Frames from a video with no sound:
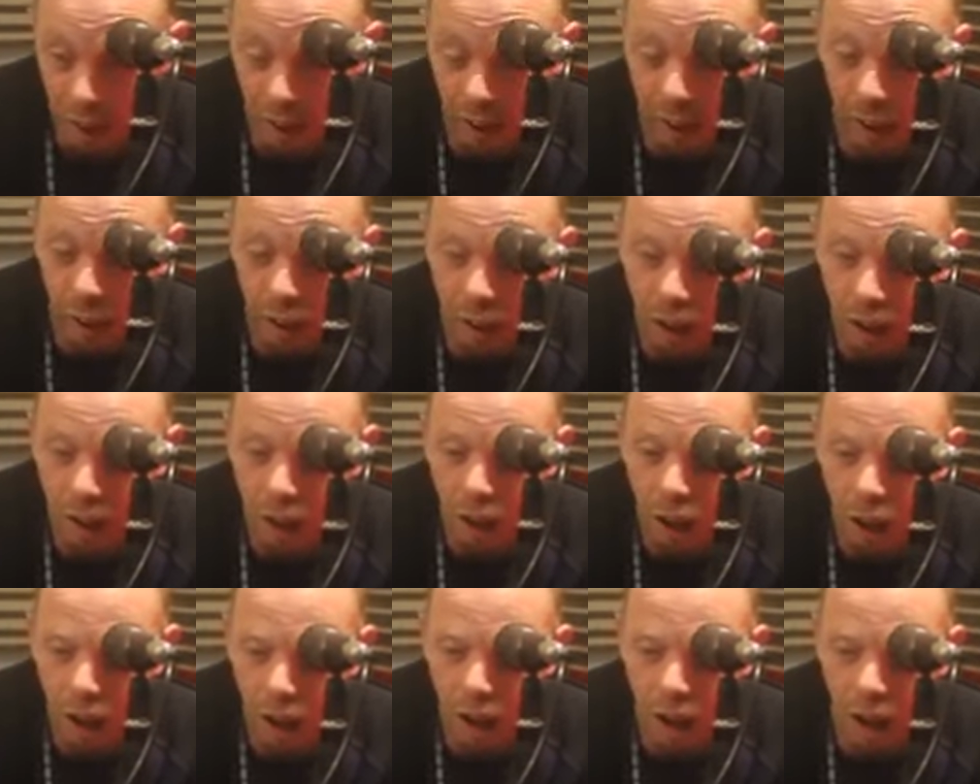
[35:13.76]
like
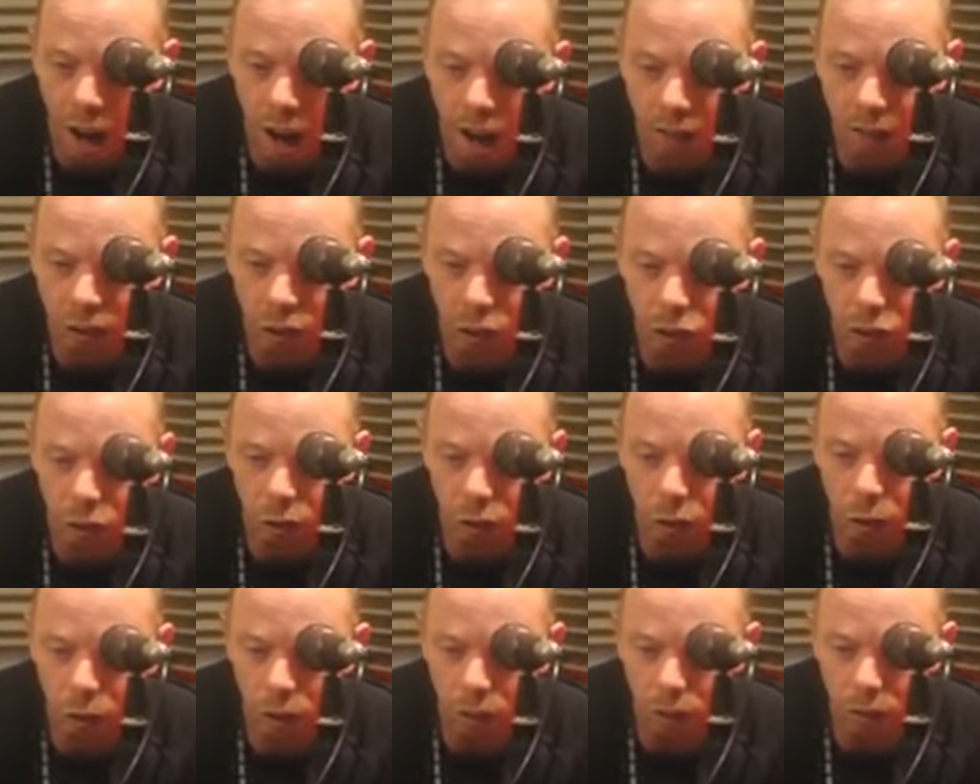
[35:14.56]
I had the
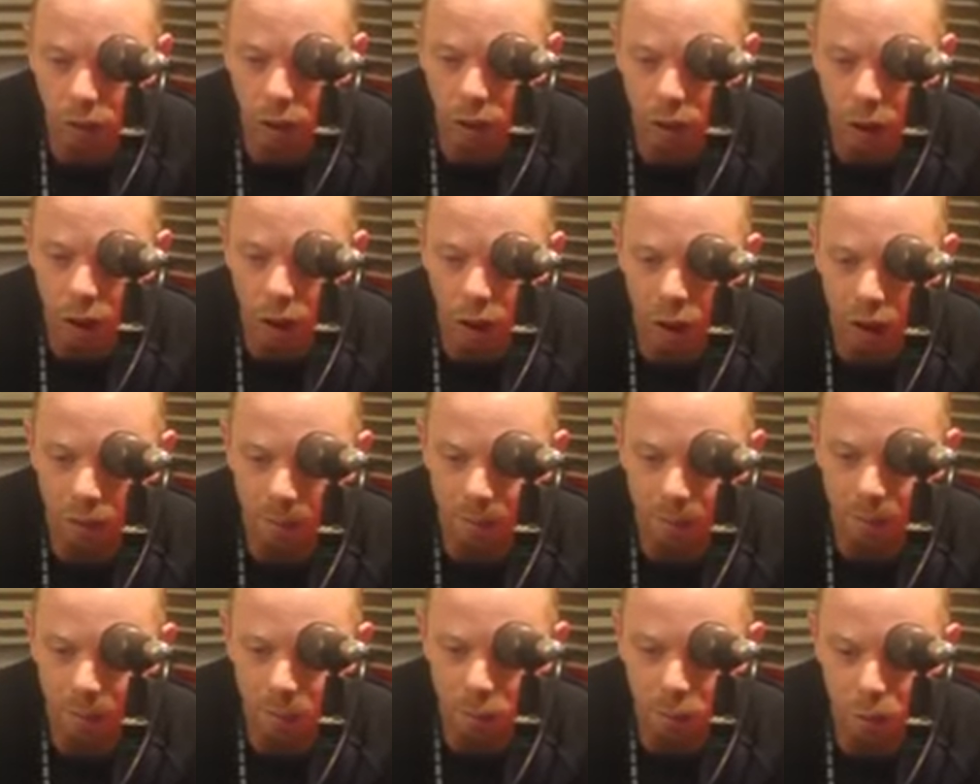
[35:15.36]
tune.
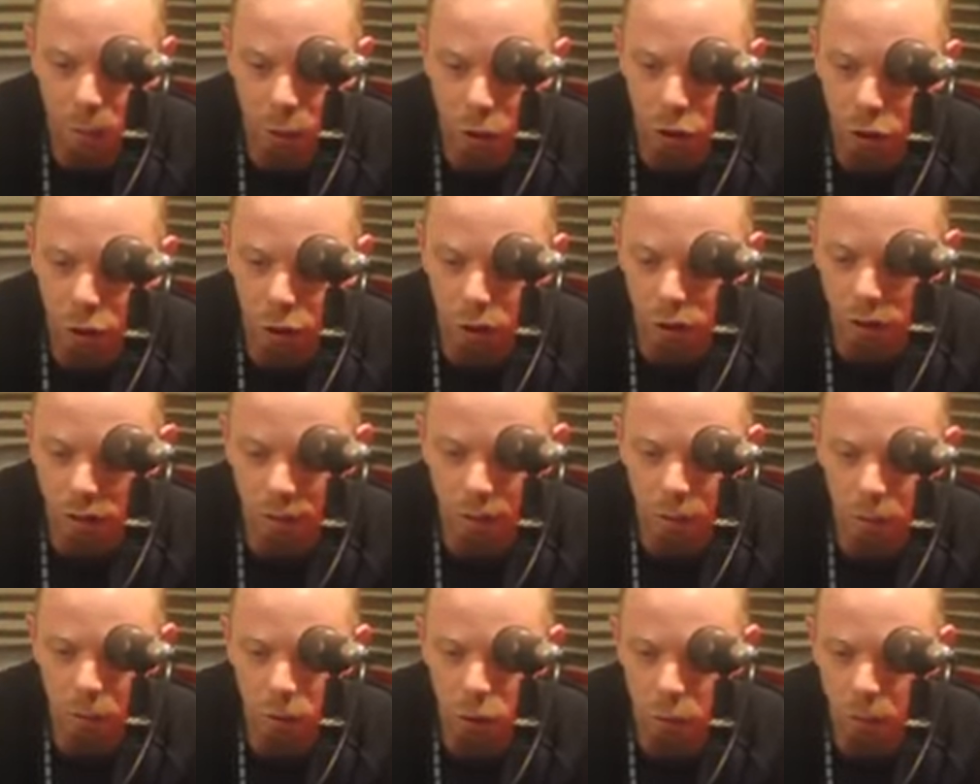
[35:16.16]
Producer
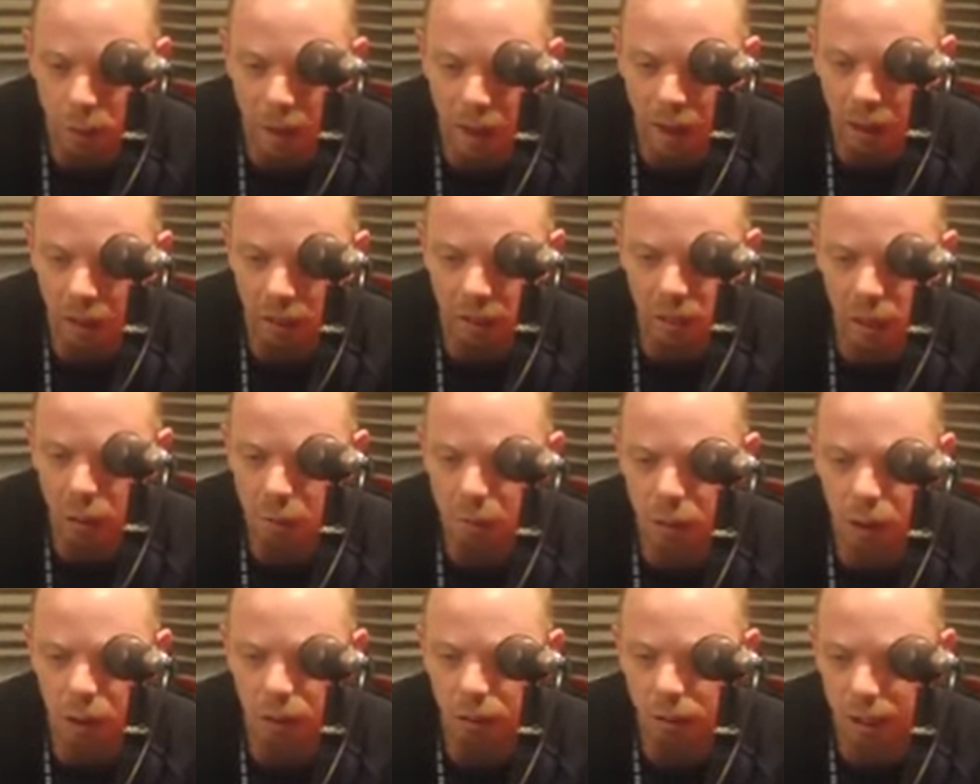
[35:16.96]
from Jamaica
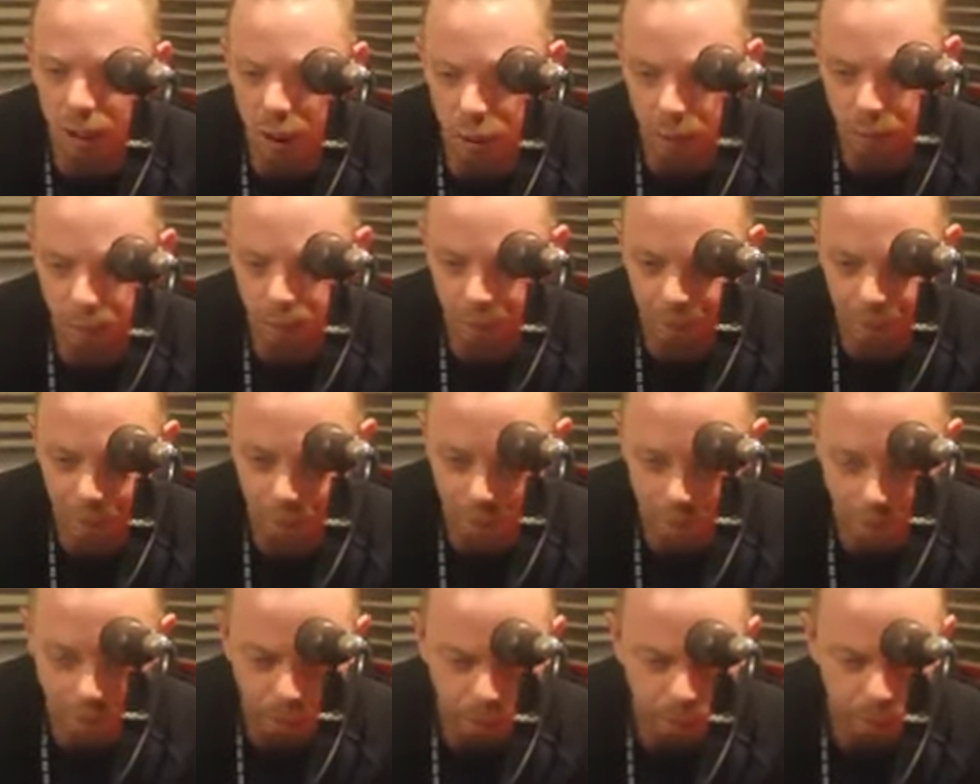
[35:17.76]
sent me the rhythm,
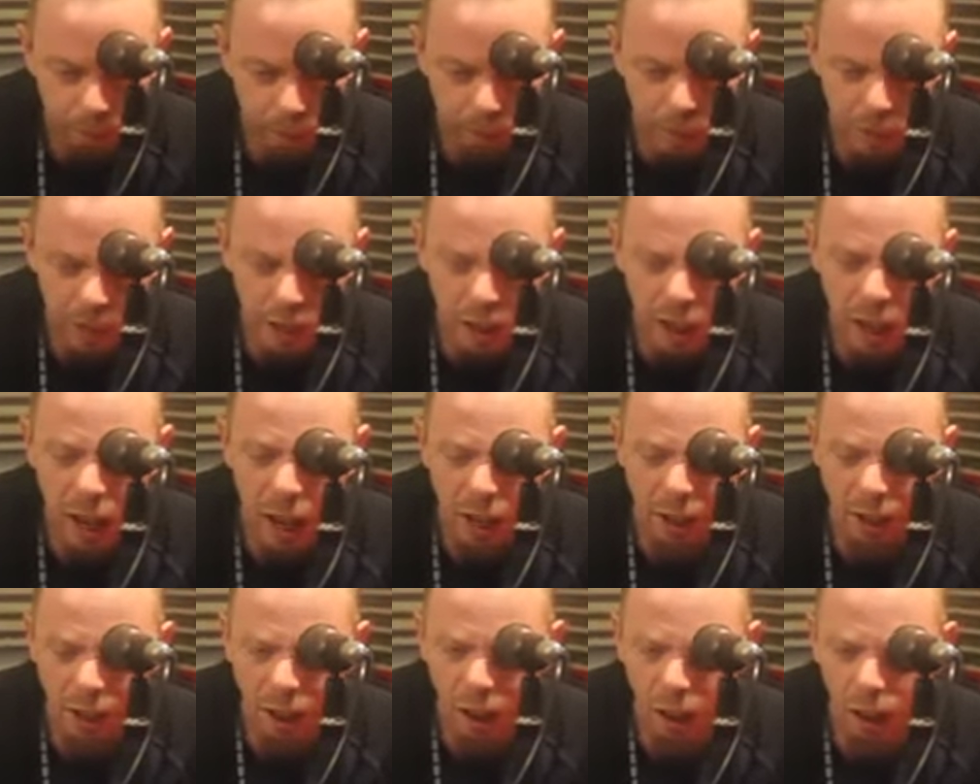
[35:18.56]

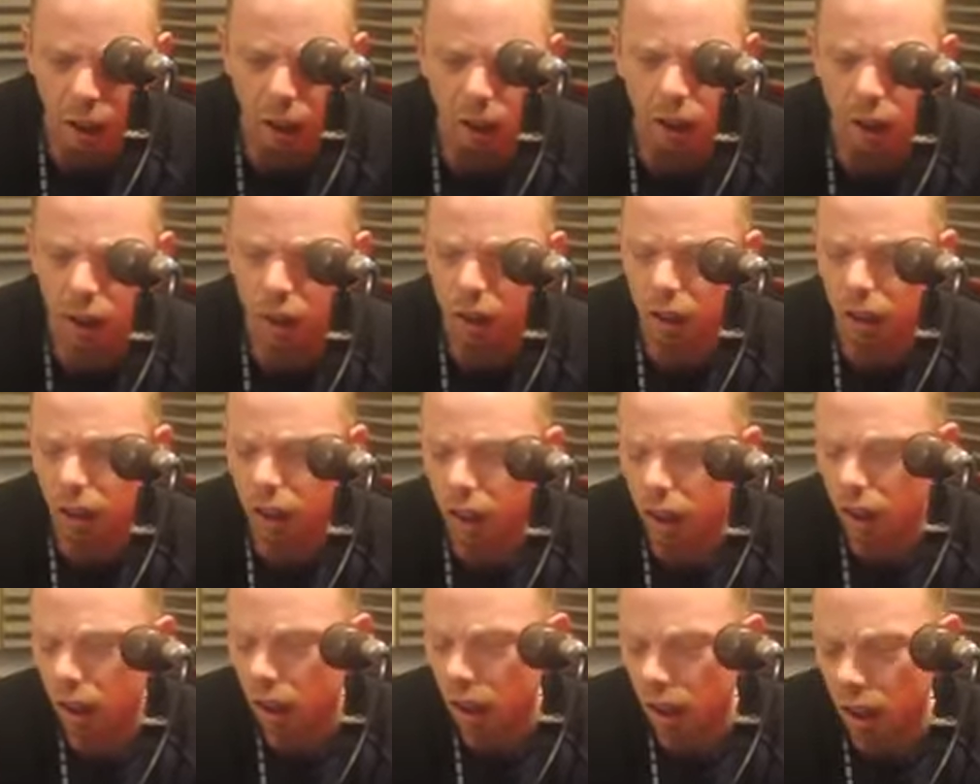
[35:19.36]
and
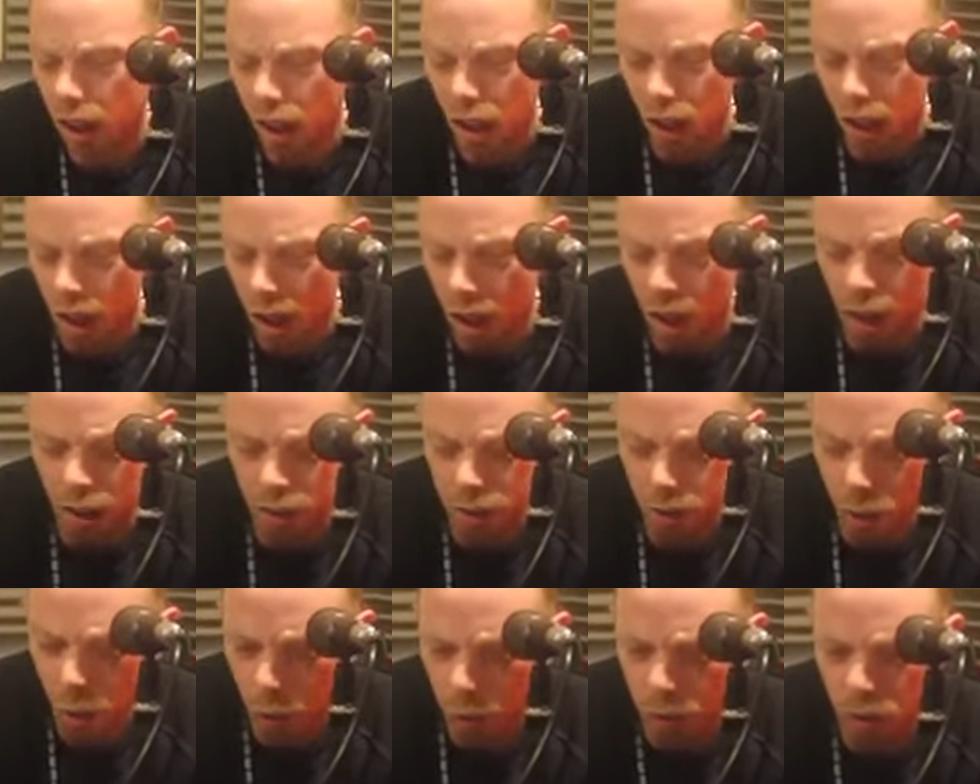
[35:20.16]
I
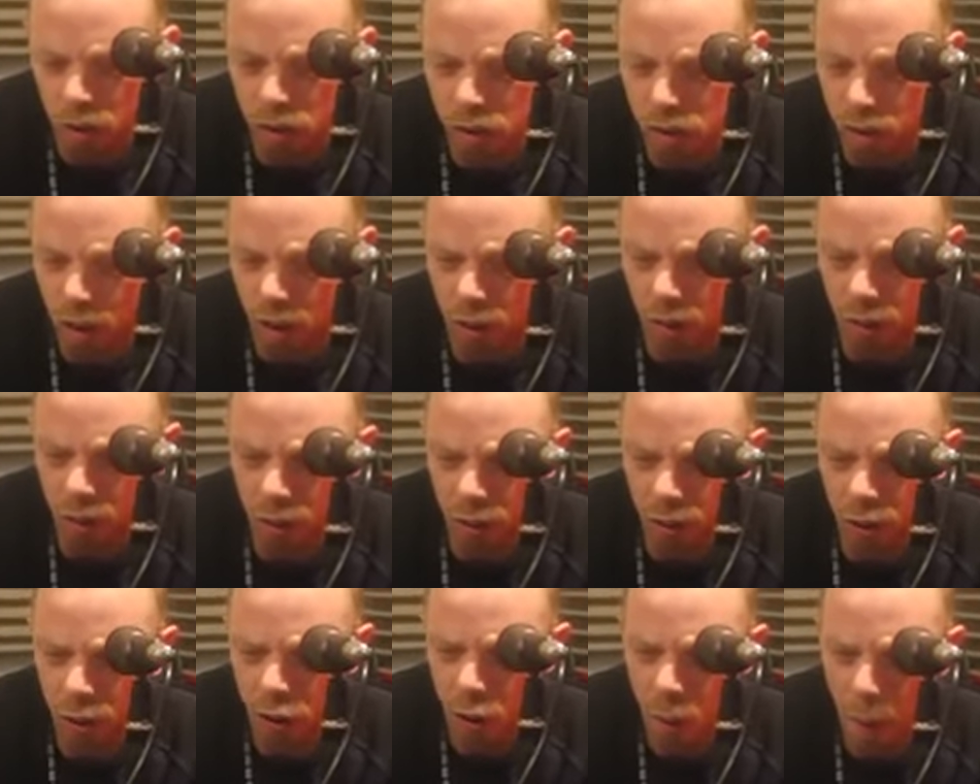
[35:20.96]
wrote the
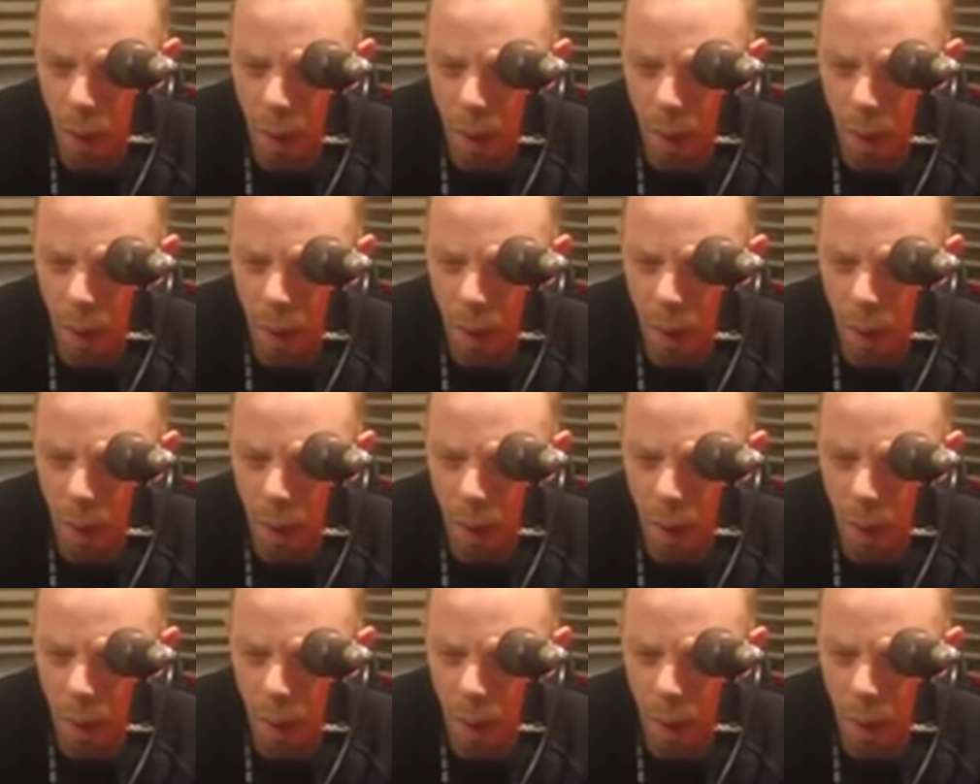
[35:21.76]
song,